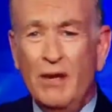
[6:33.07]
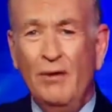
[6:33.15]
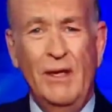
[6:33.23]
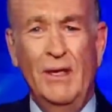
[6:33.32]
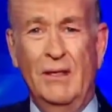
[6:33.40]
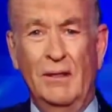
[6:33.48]
Them,
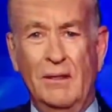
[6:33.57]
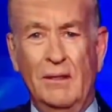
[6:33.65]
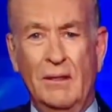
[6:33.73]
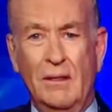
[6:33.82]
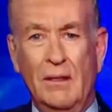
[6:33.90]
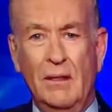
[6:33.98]
period.
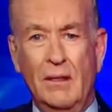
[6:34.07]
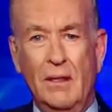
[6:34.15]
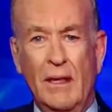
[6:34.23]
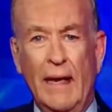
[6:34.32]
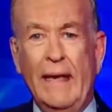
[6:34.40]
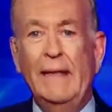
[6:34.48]

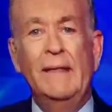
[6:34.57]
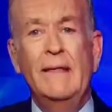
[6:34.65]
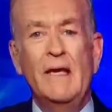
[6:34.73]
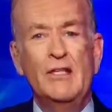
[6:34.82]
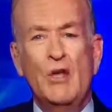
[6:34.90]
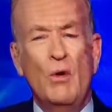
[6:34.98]
He
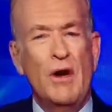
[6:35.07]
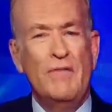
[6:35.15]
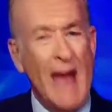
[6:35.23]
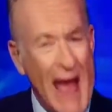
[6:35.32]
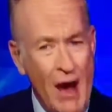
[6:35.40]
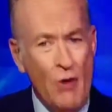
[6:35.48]
did not show
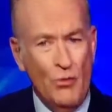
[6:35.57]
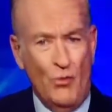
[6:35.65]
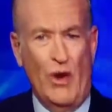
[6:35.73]
enough outrage.